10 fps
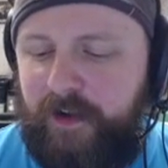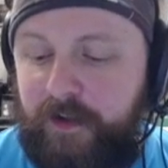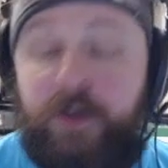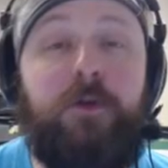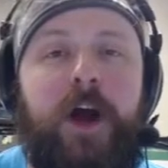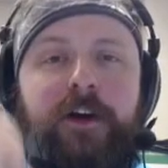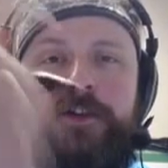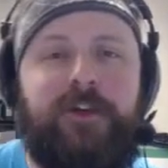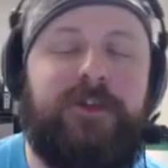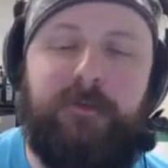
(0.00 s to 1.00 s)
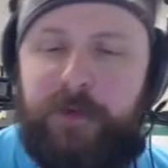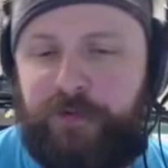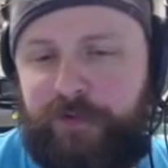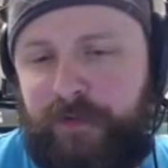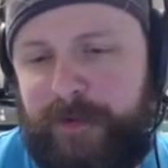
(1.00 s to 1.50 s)
You got yourself some
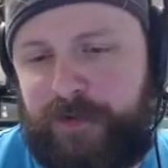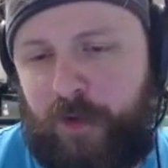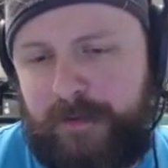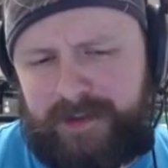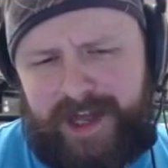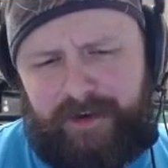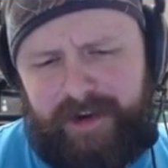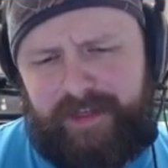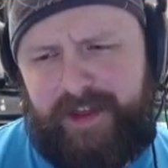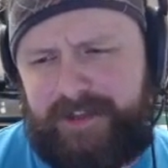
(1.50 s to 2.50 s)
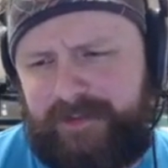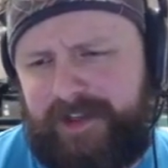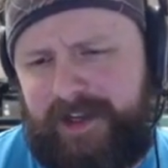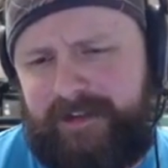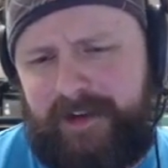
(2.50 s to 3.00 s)
music from Mr. Gordon McGladdery. Thanks for
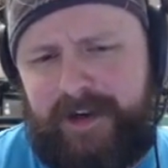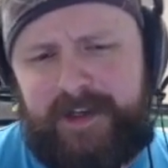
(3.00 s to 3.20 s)
that.